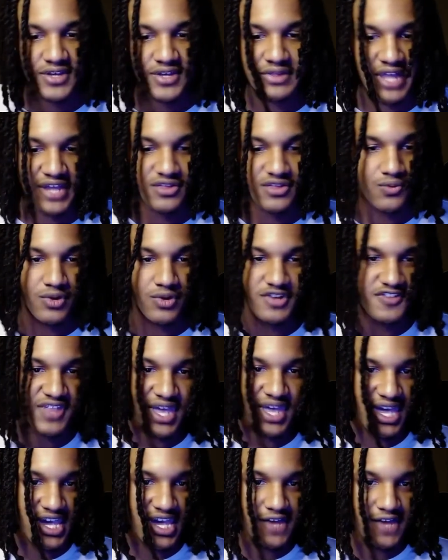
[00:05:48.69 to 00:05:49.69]
like the rest of the
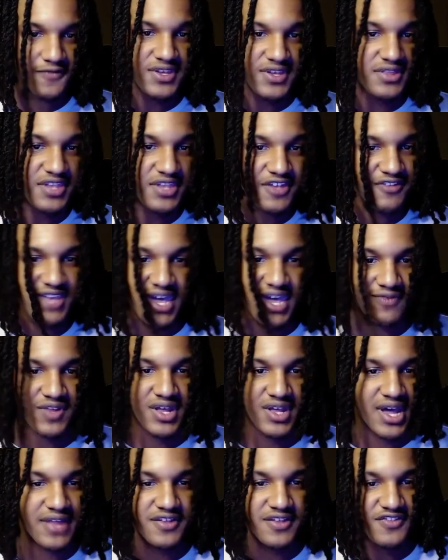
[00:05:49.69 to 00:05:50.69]
AFC doesn't have the
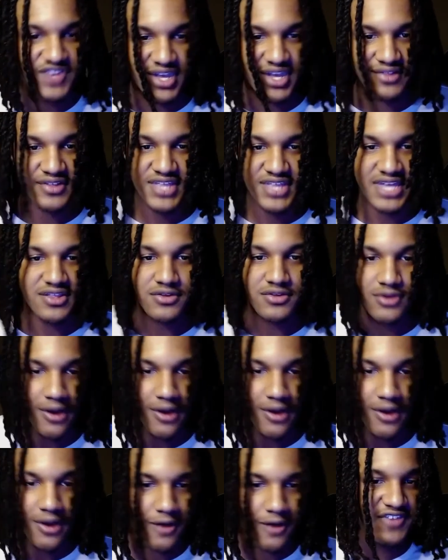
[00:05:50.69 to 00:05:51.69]
kind of talent that the
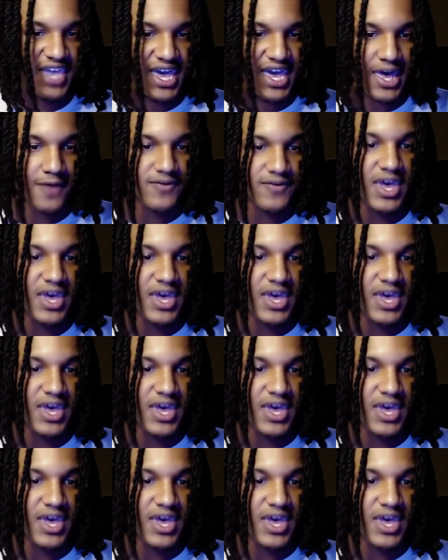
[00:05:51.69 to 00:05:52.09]
Dolphins have.